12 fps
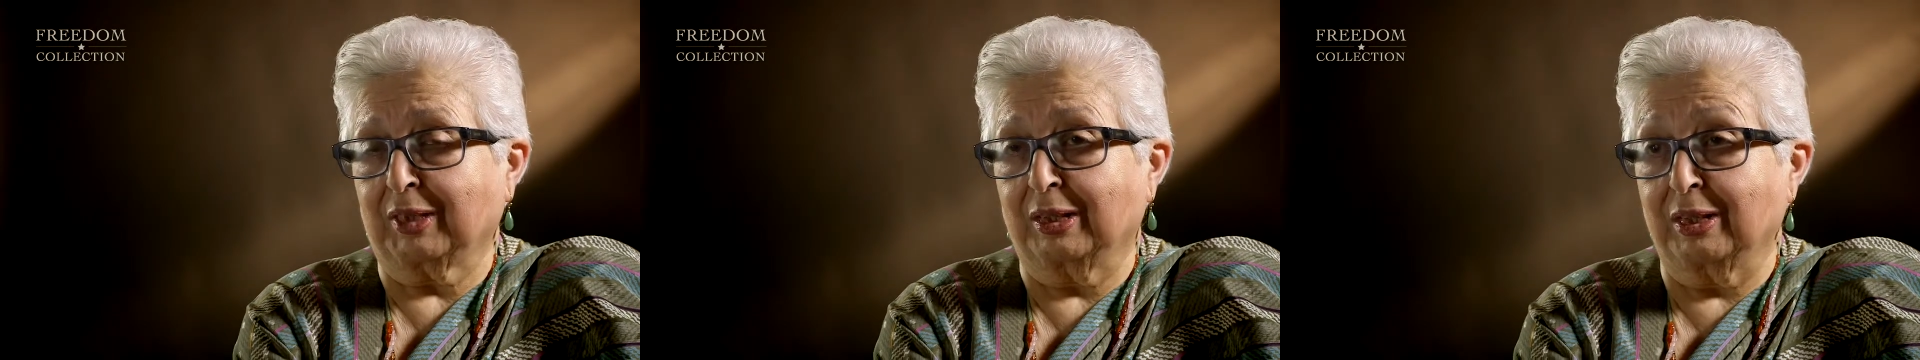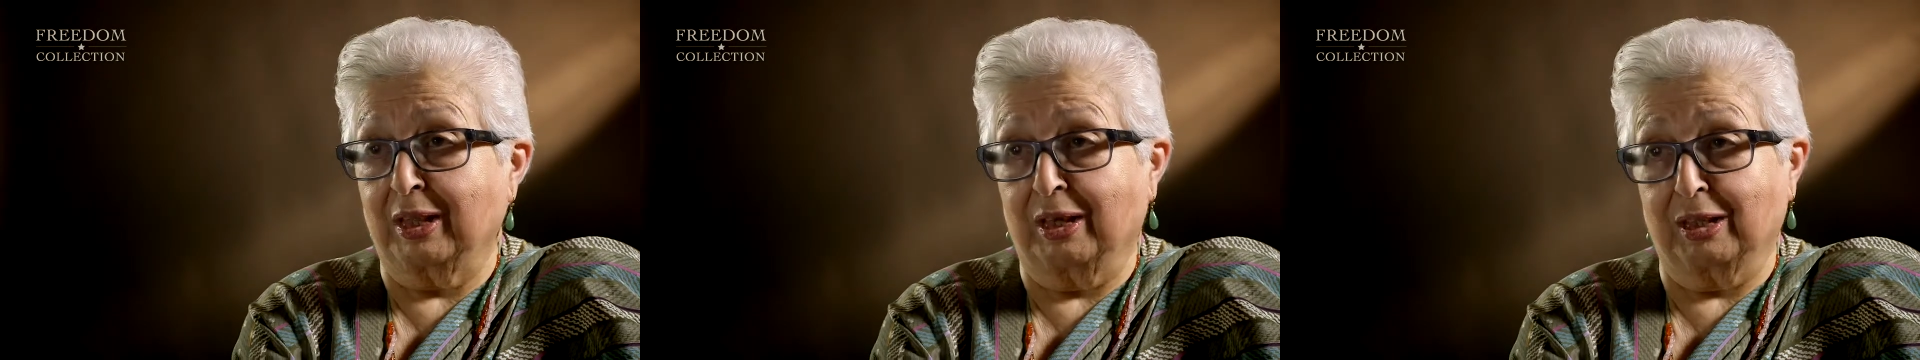
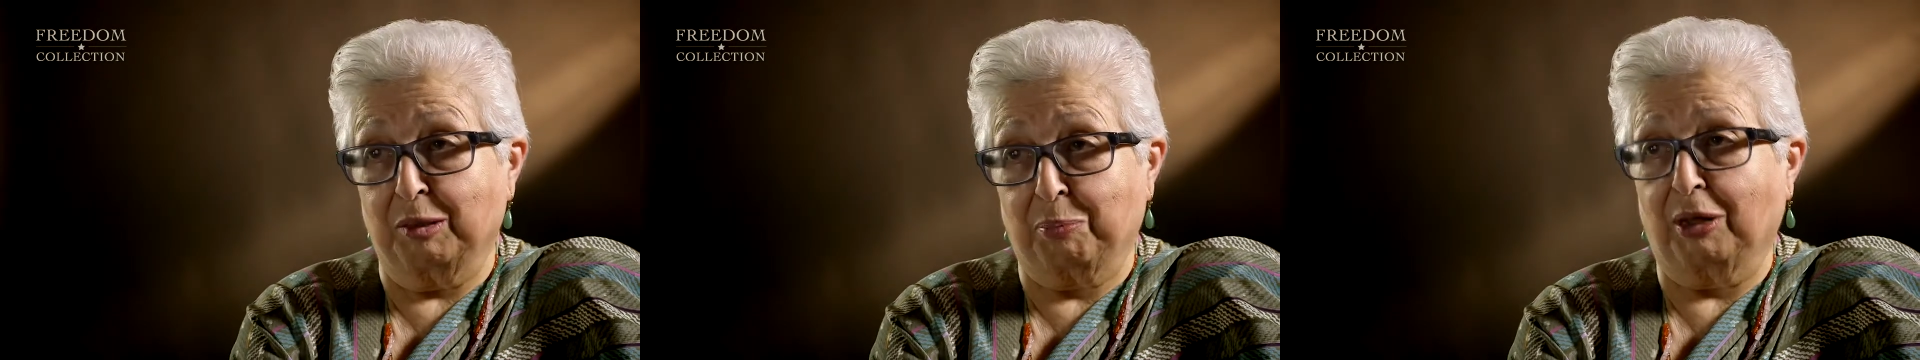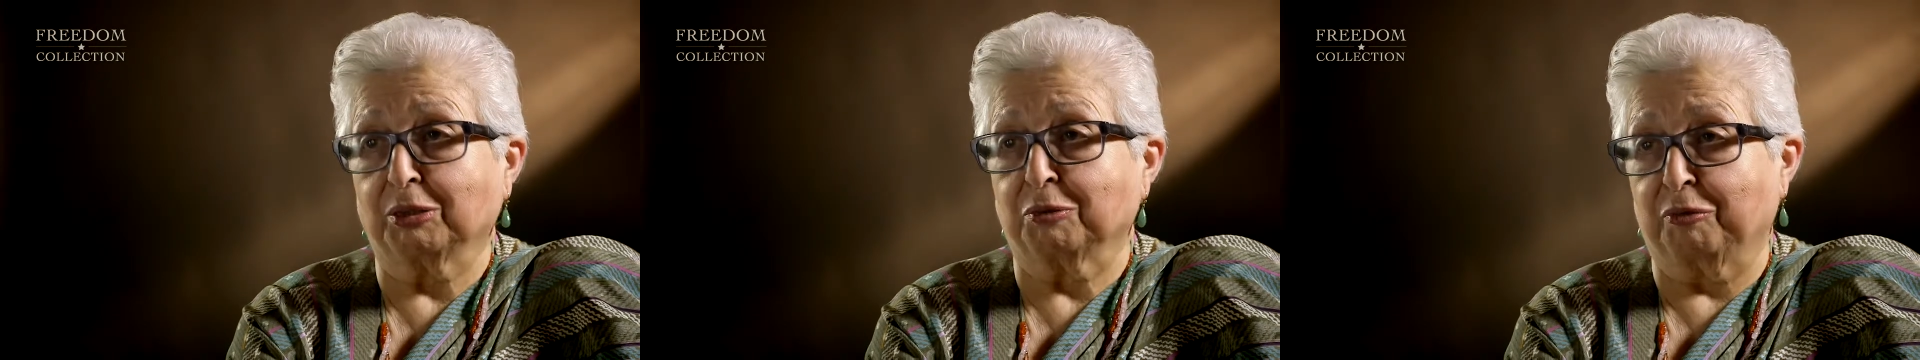in the early
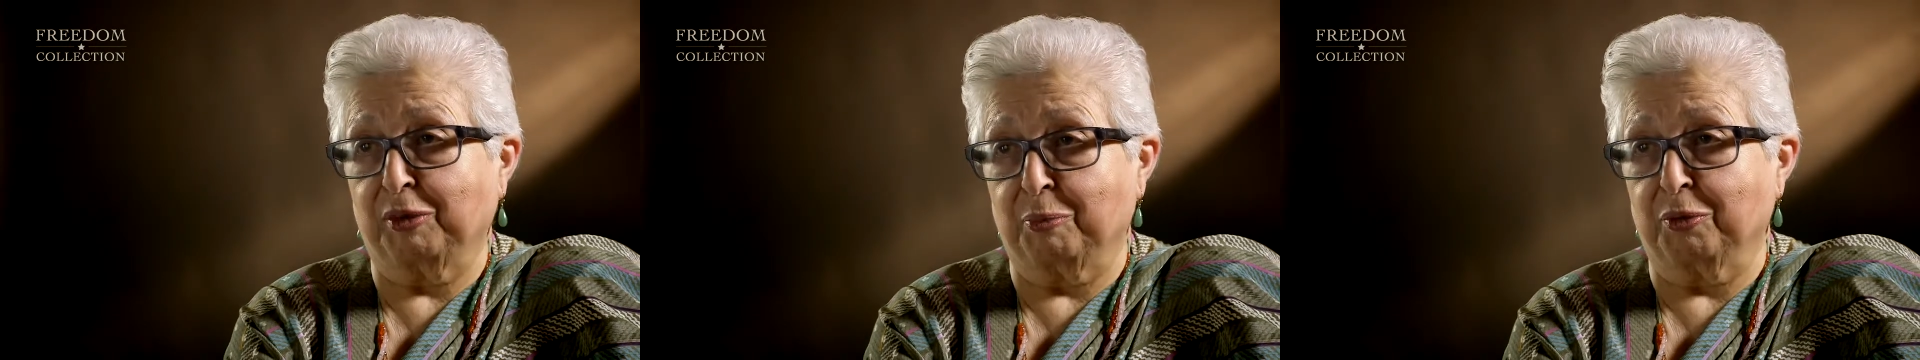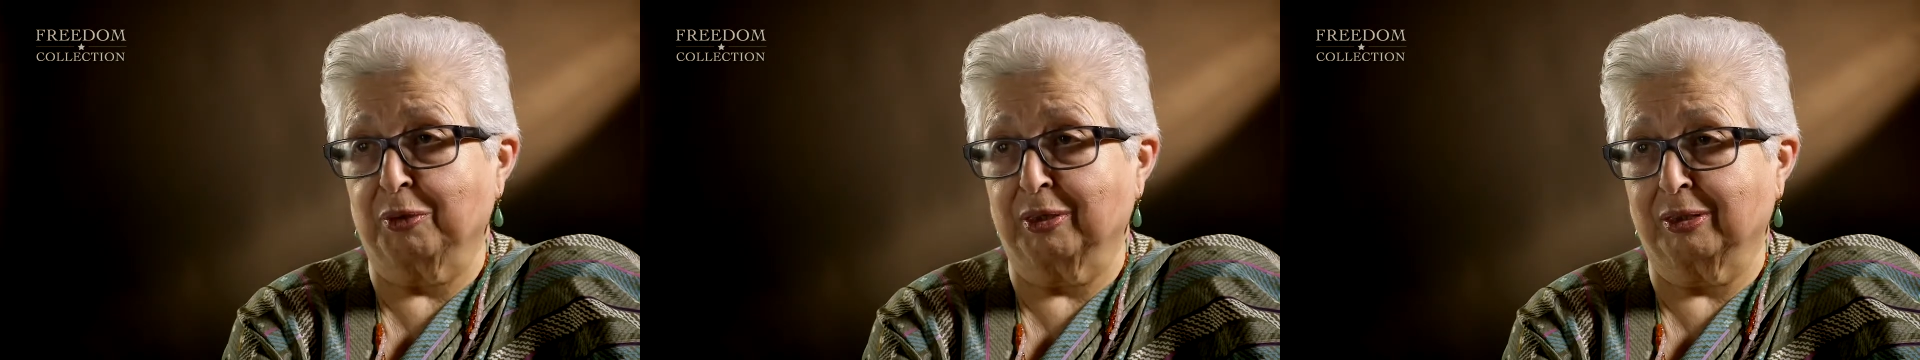part of
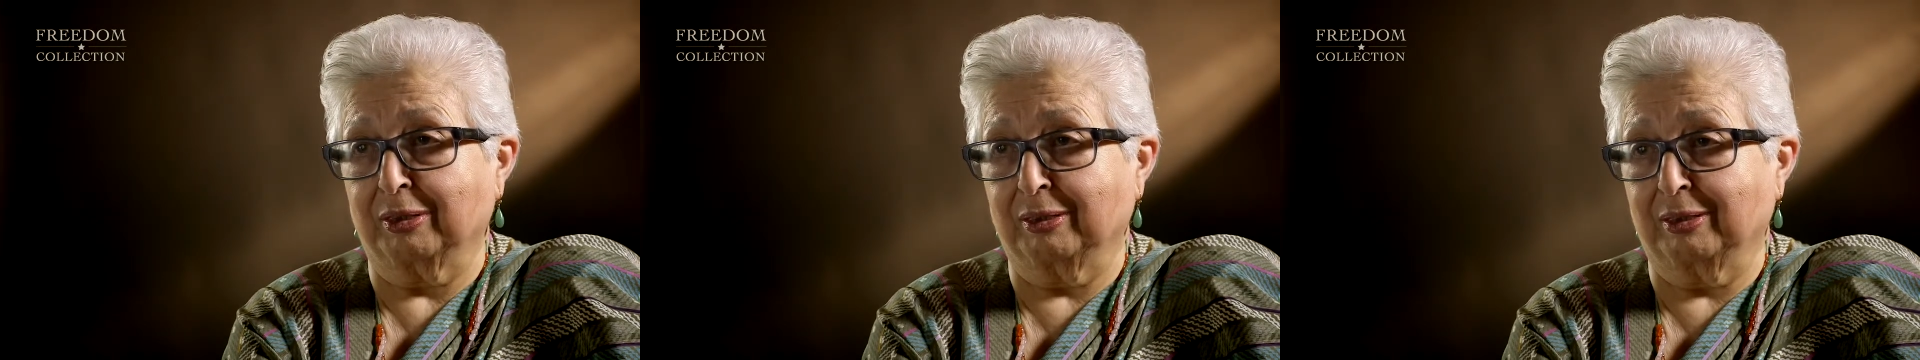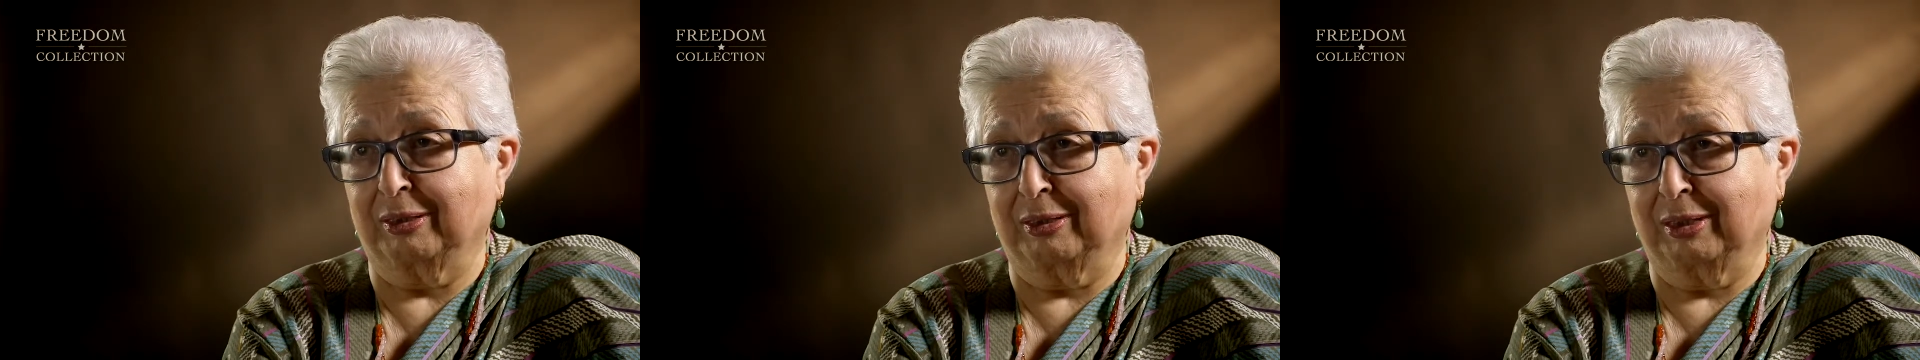February
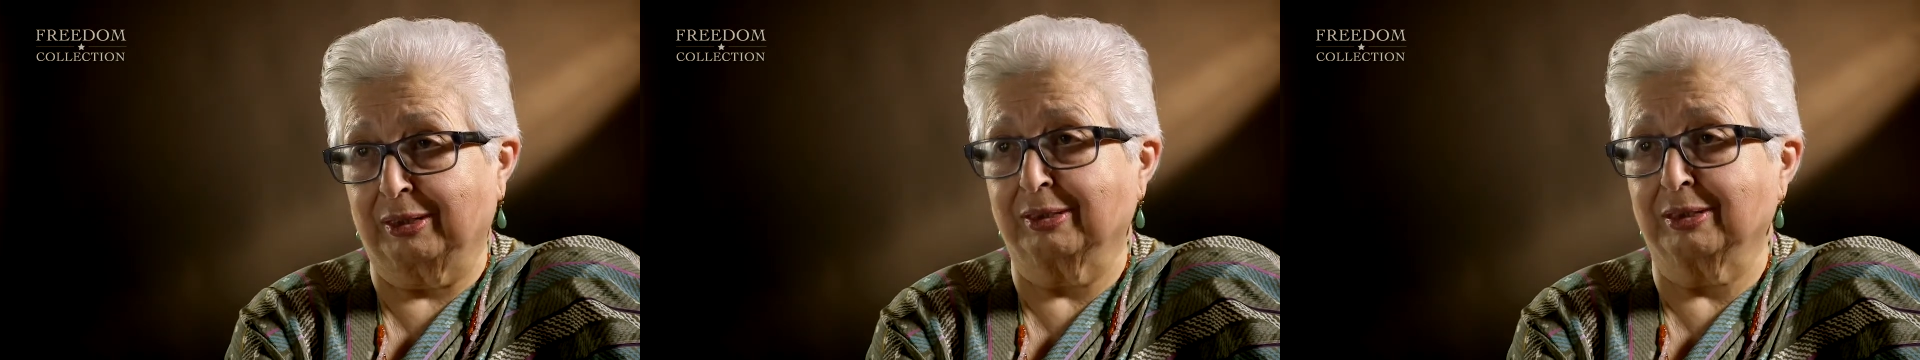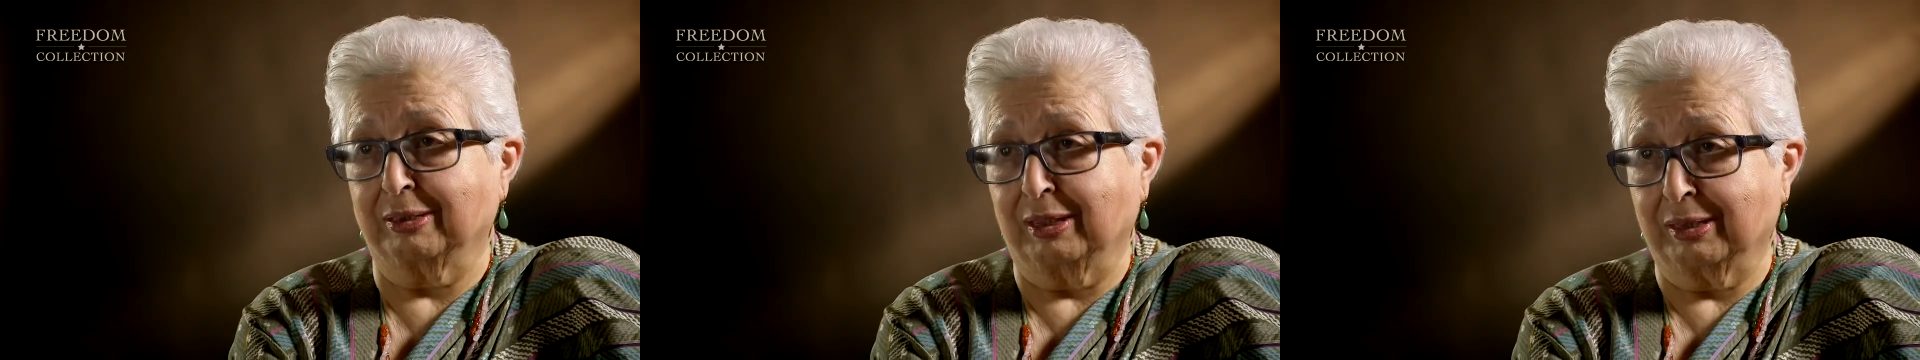
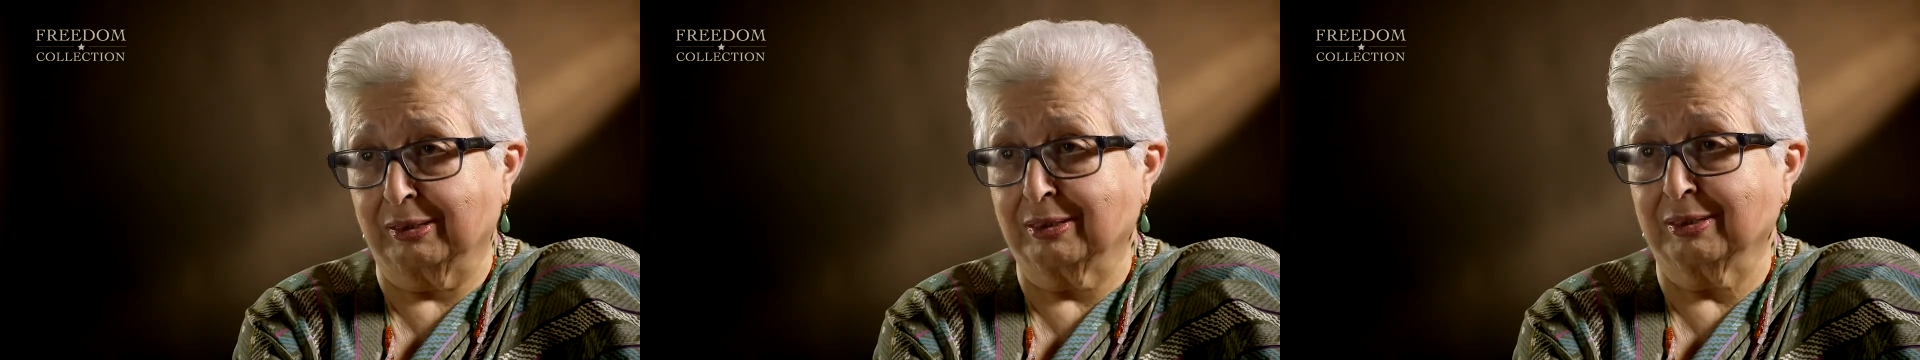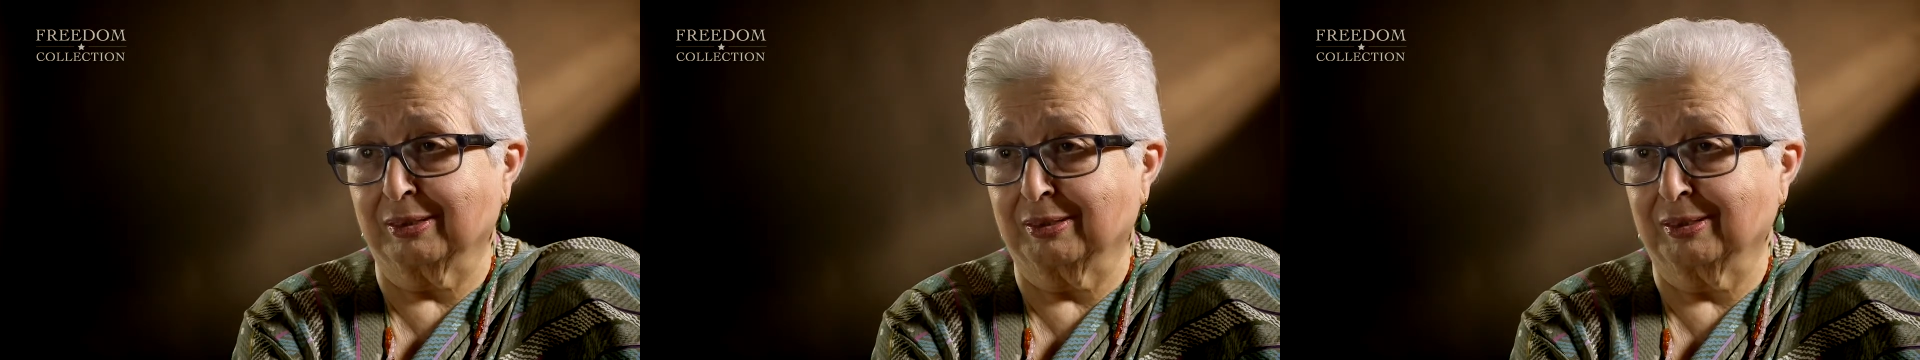
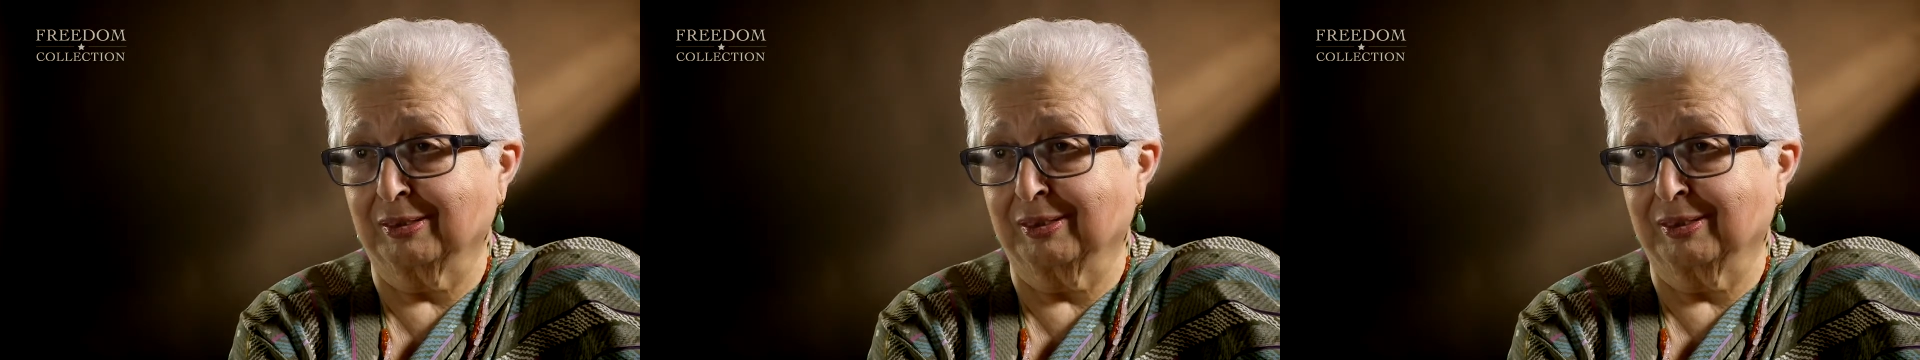1990.